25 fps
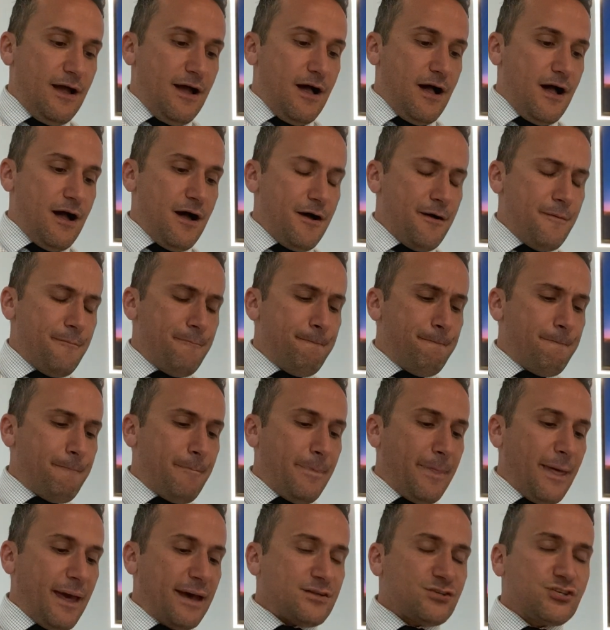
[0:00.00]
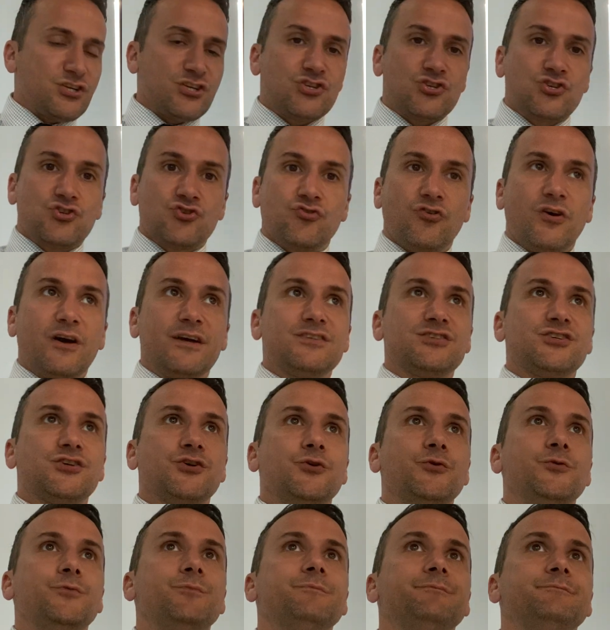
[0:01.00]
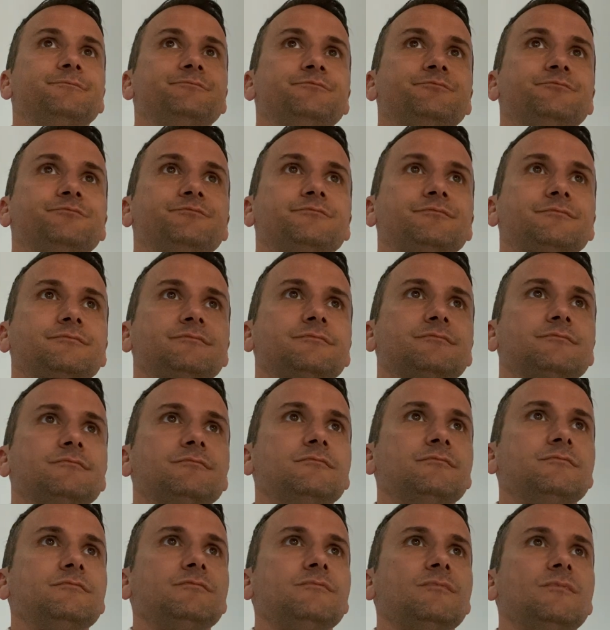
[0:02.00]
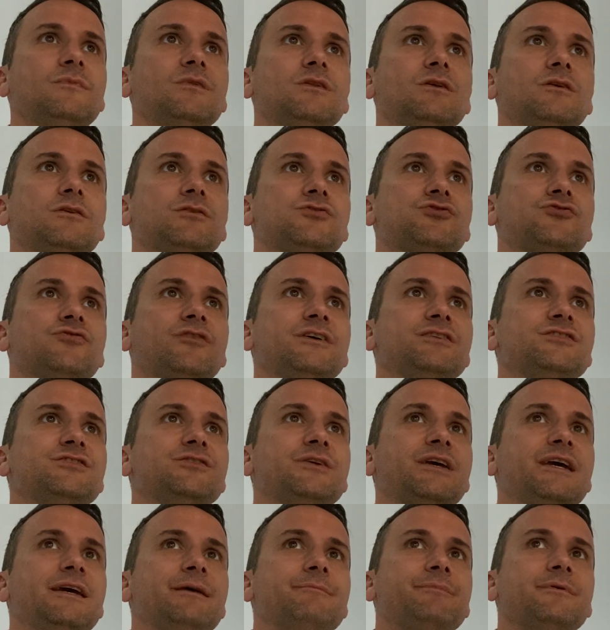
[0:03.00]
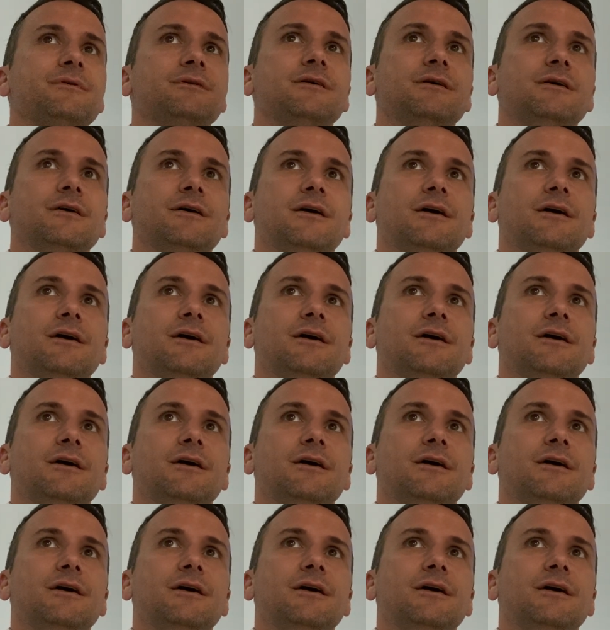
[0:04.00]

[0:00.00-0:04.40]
And just try to keep